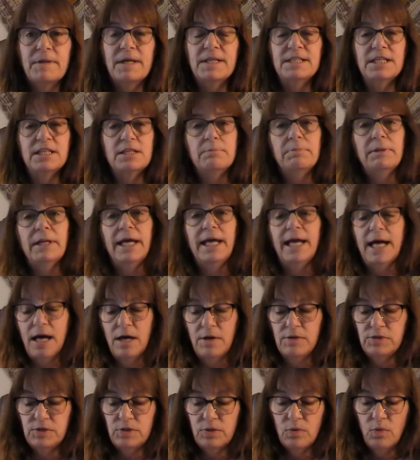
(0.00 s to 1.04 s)
it said the
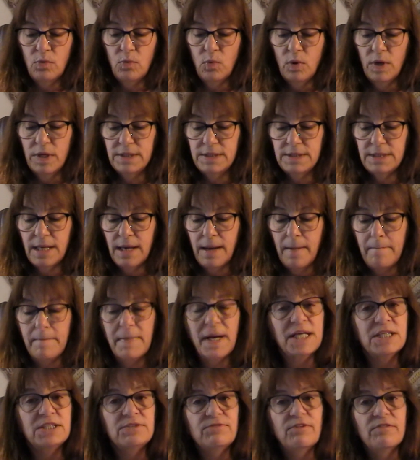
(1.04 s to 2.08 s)
playhouse was a
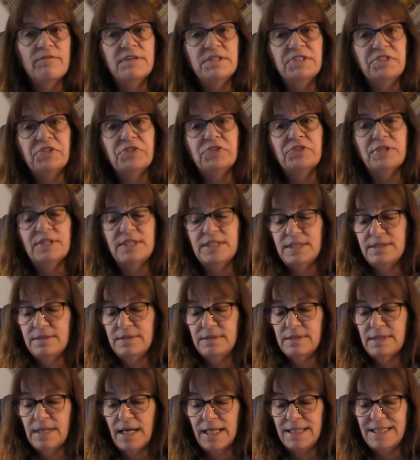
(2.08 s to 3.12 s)
must for visitors
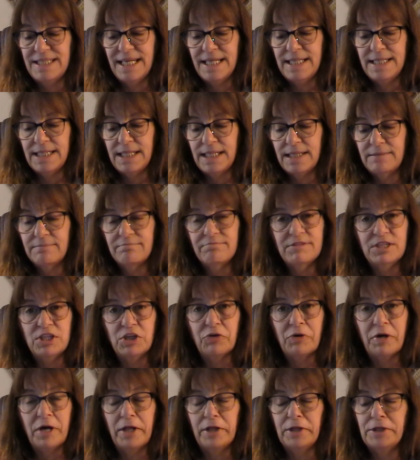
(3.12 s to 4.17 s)
attending
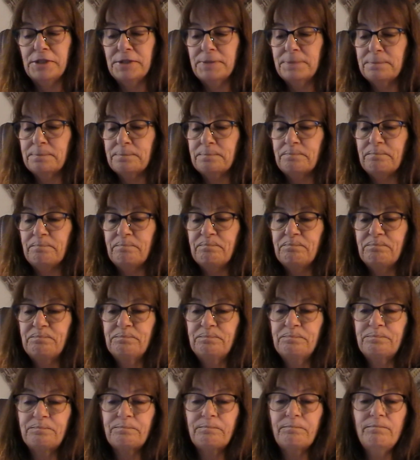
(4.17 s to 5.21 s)
Deer Island.
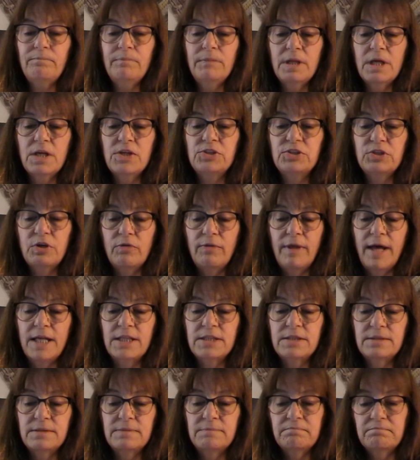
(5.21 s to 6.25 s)
So
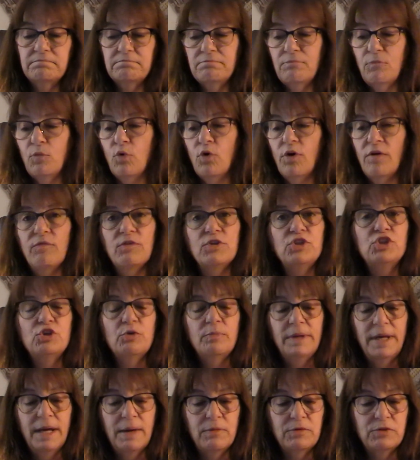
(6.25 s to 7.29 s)
that's more of what you'll
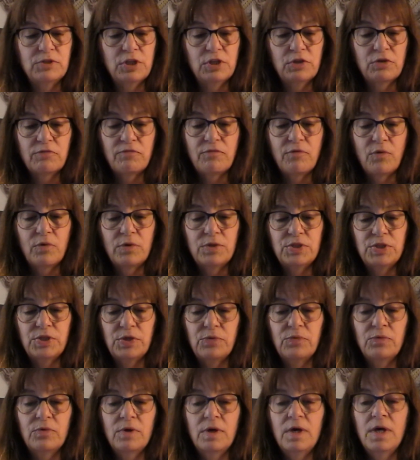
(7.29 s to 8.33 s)
be able to look forward to,
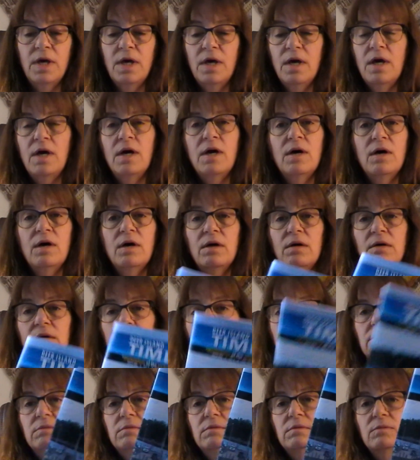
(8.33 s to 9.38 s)

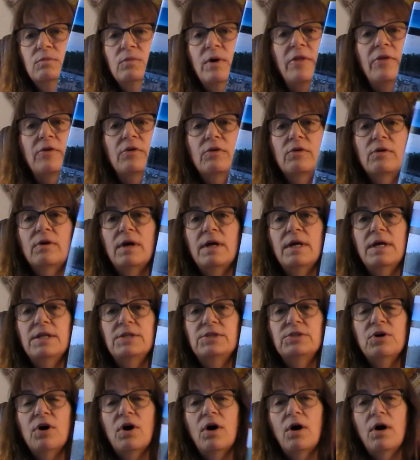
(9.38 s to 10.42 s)
whether
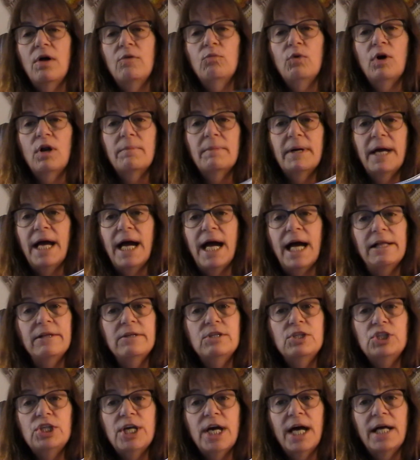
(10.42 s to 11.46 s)
it's on one of my
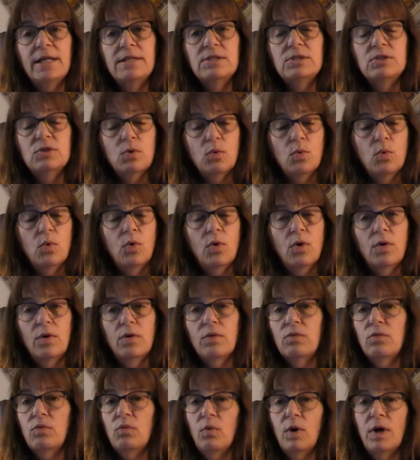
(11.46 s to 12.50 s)
island chats or
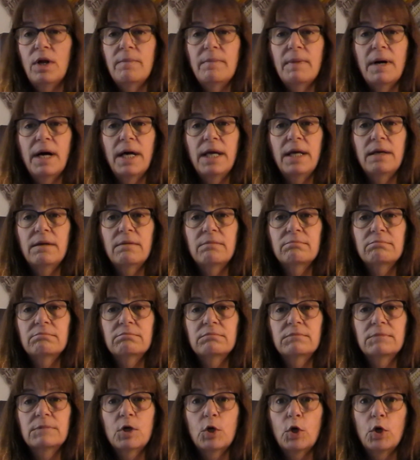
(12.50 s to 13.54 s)
one of my
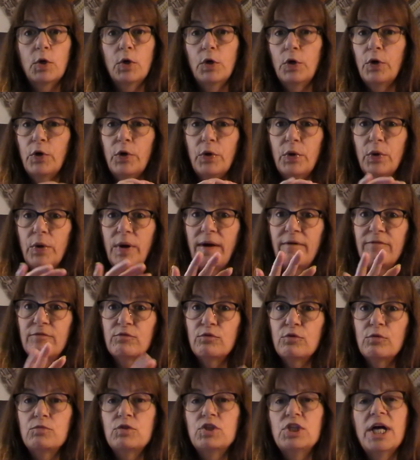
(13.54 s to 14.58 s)
craft
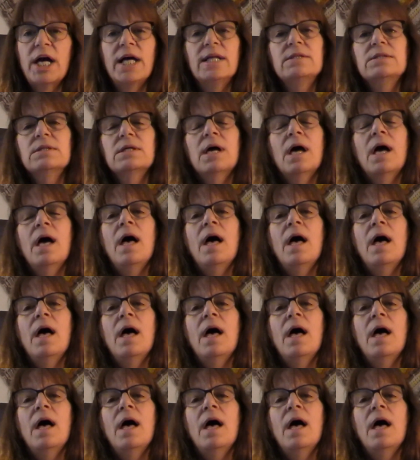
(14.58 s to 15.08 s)
room chats.